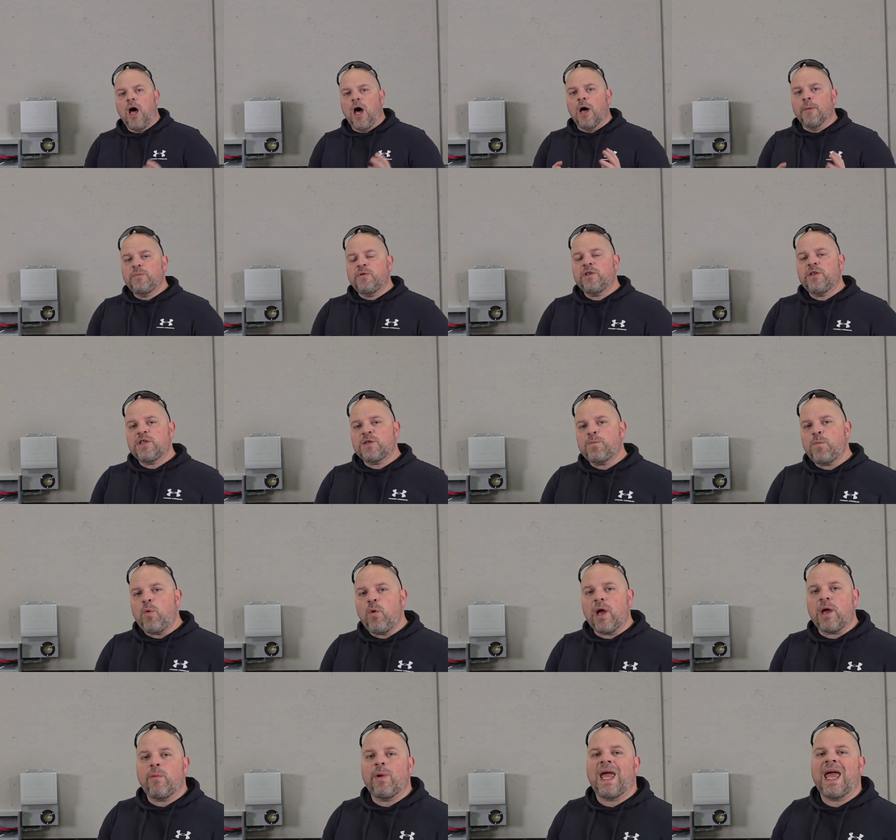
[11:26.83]
Up to this
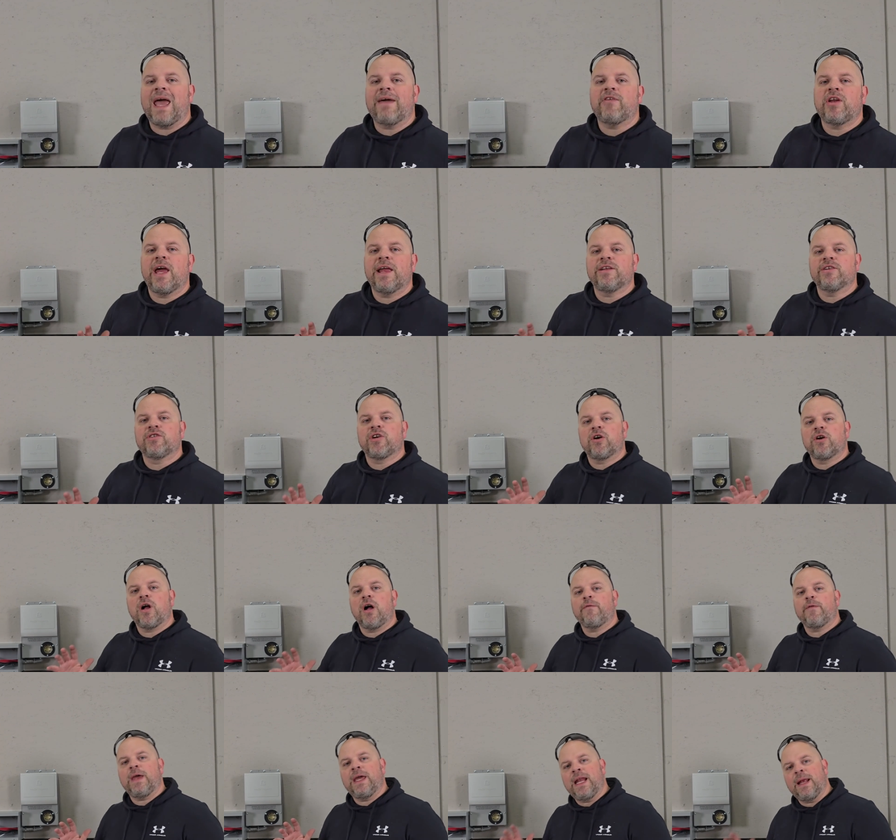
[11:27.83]
point, we haven't had to turn
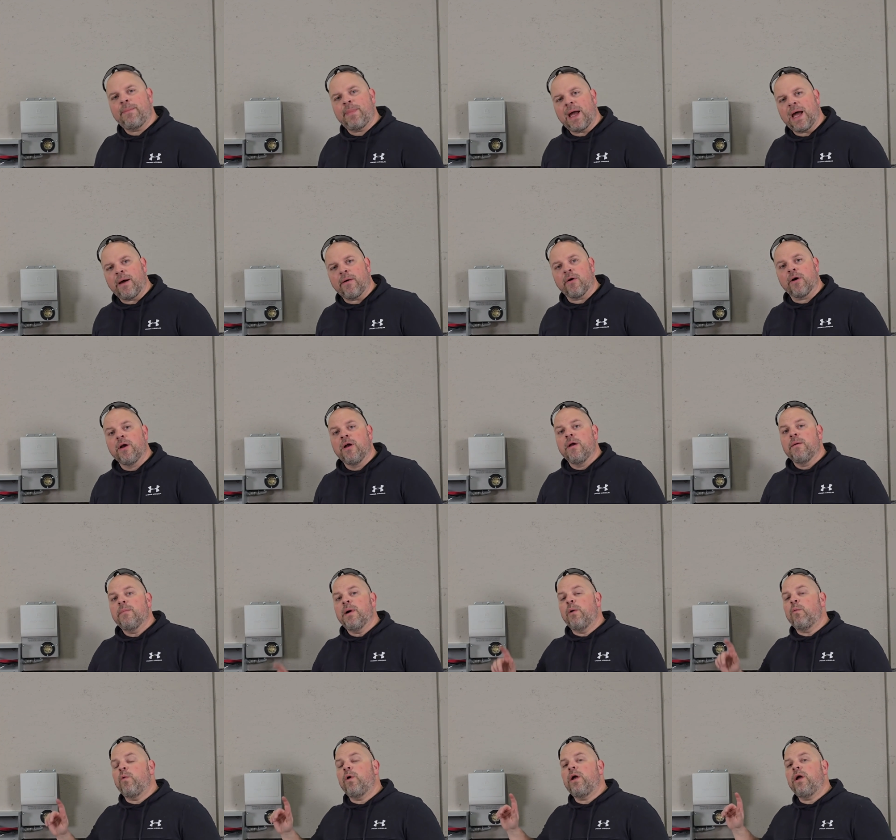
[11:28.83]
off any power,
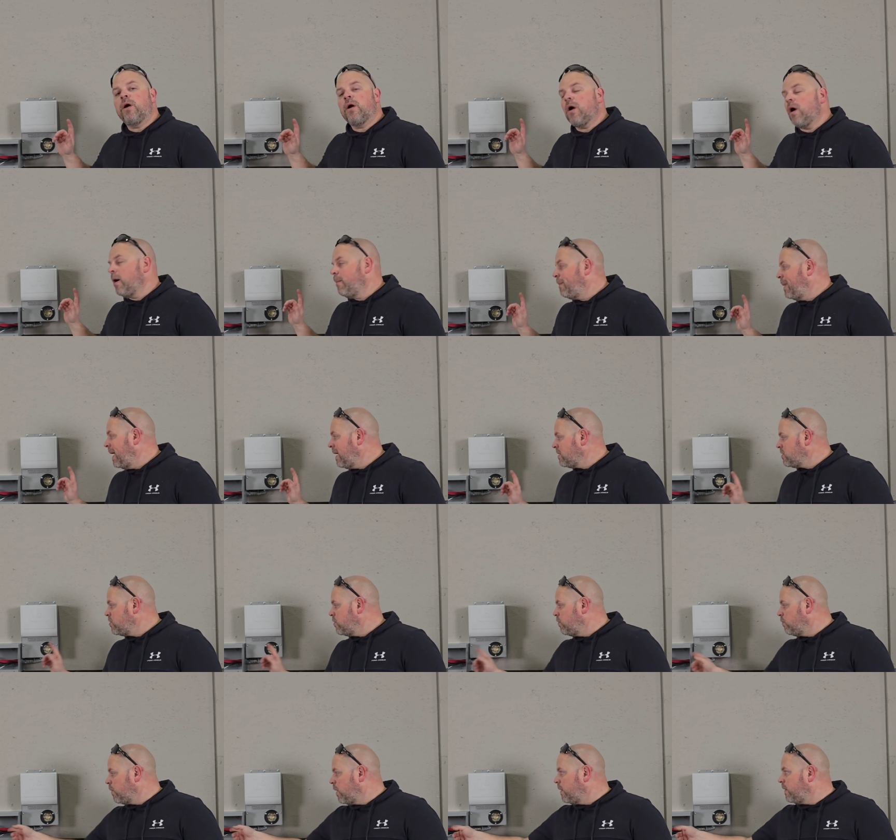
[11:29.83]
but we are about
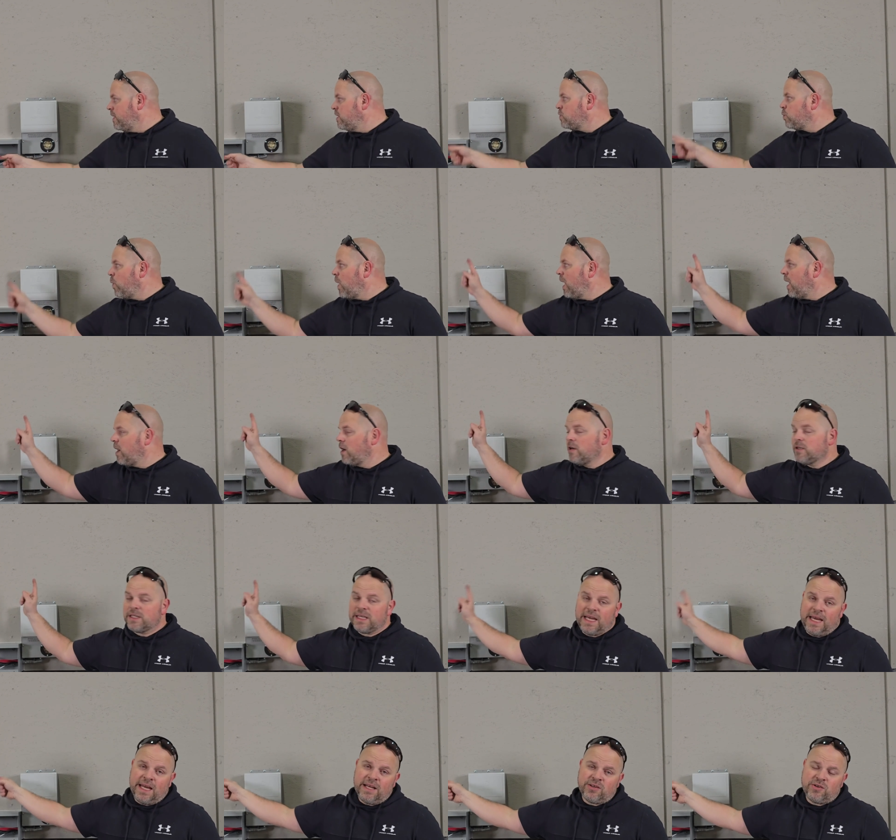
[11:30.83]
to run these wires
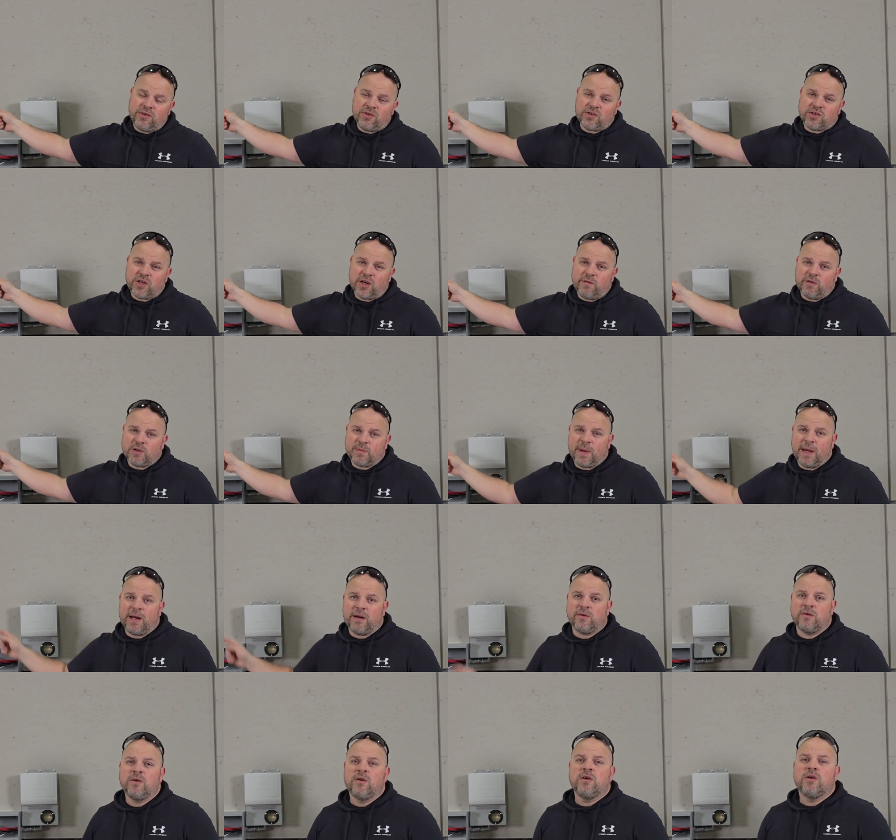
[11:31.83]
into the service
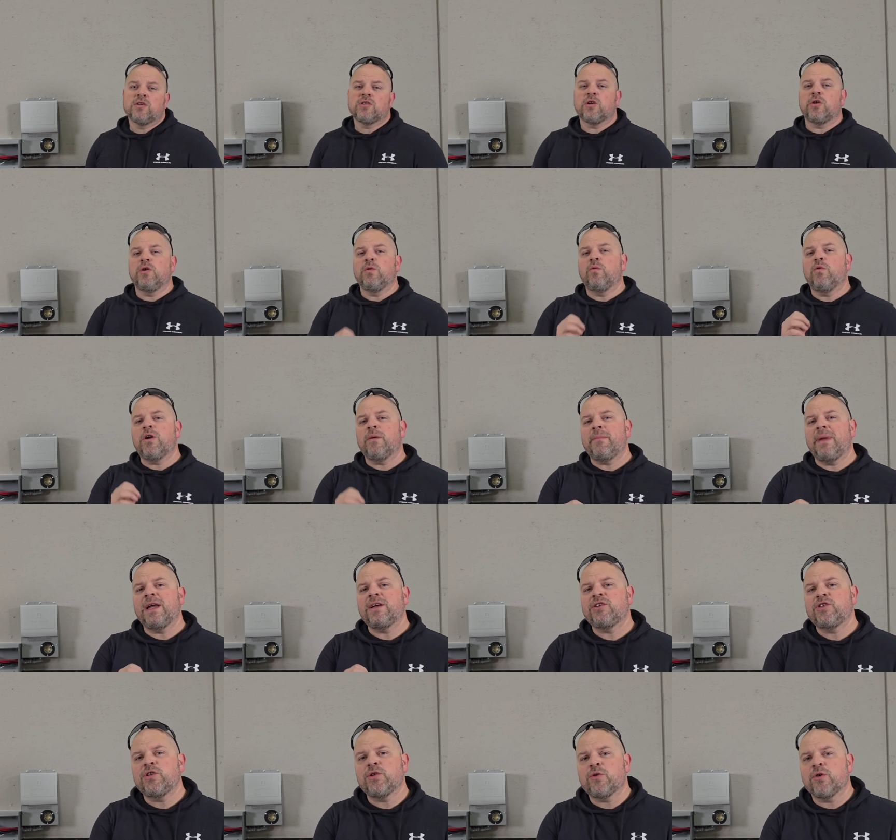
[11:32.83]
panel, so you wanna
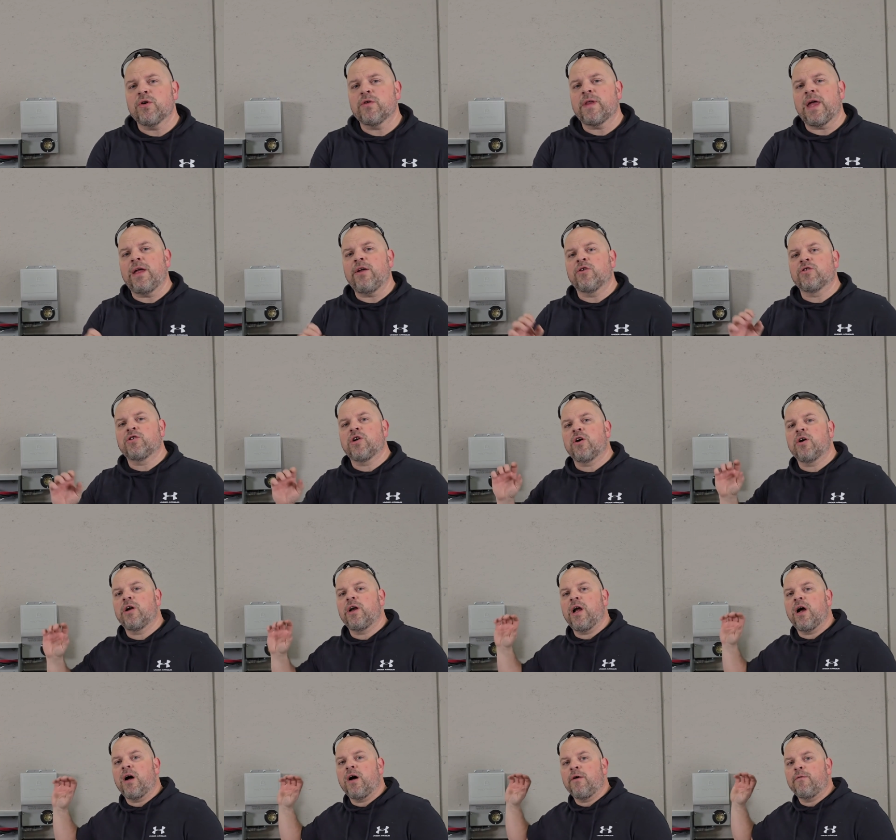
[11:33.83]
make sure that you're
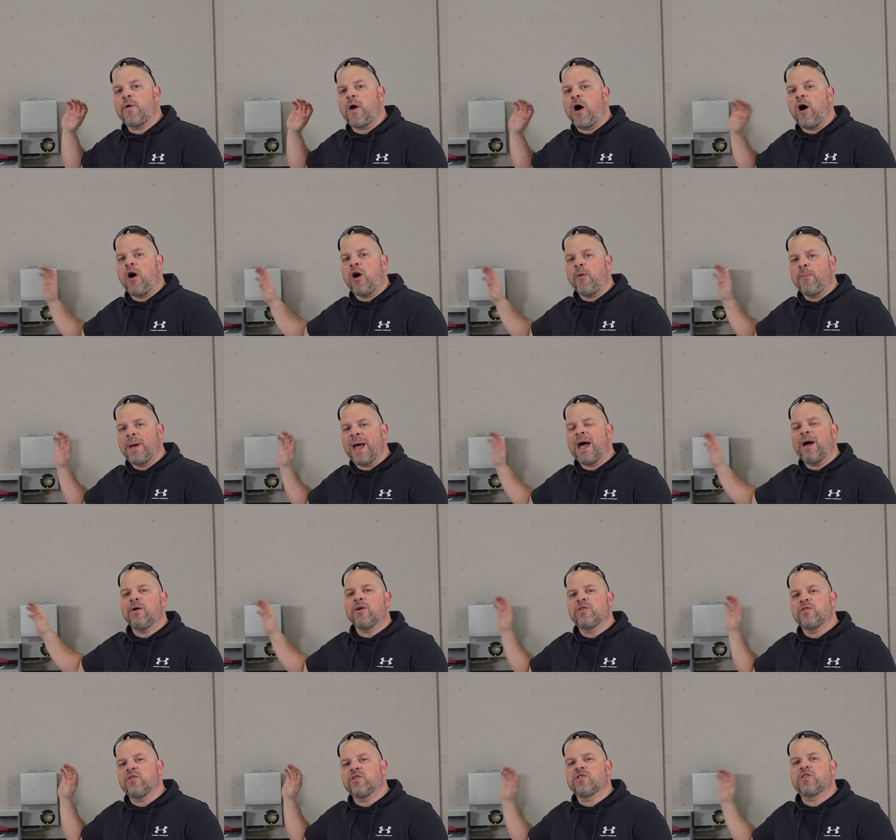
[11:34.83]
turning off all
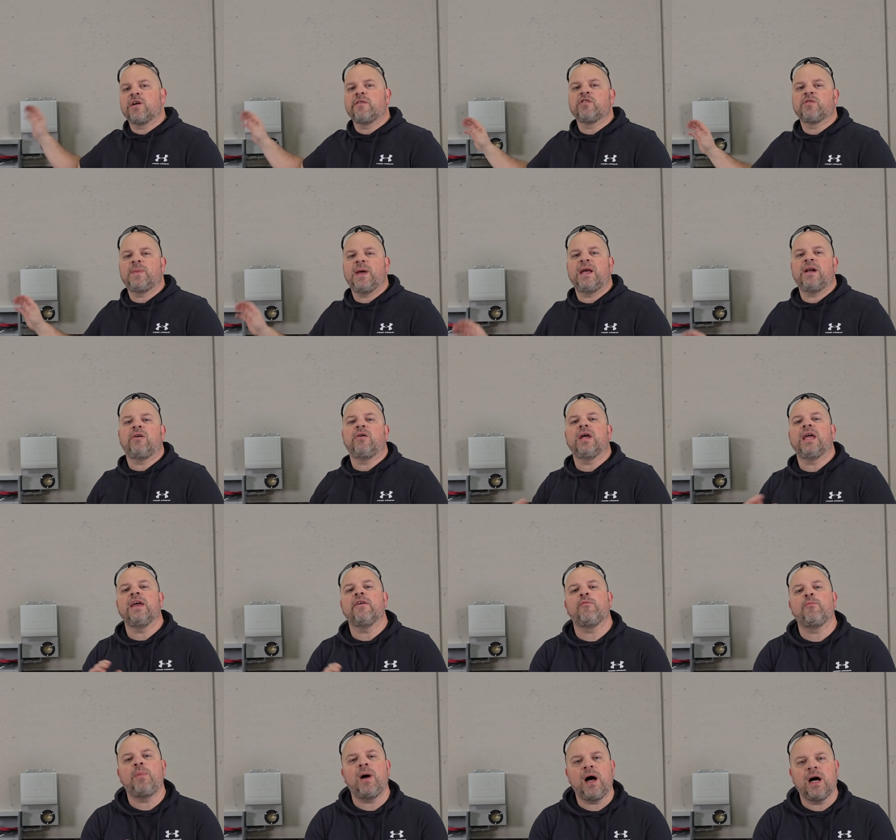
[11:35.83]
power to the service panel
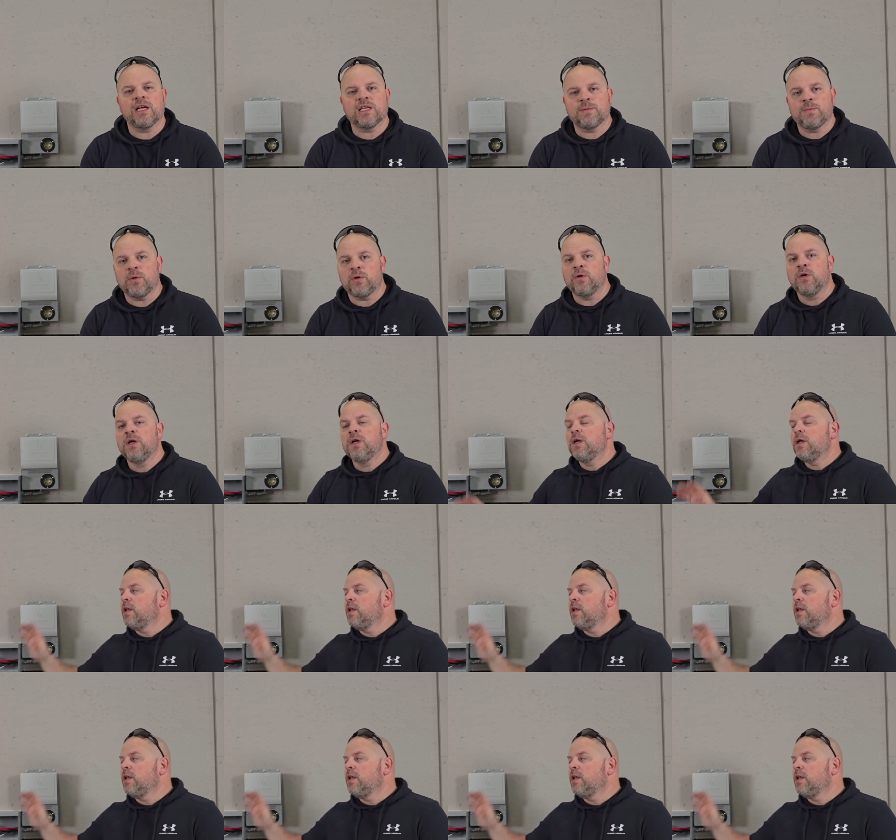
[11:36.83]
if possible.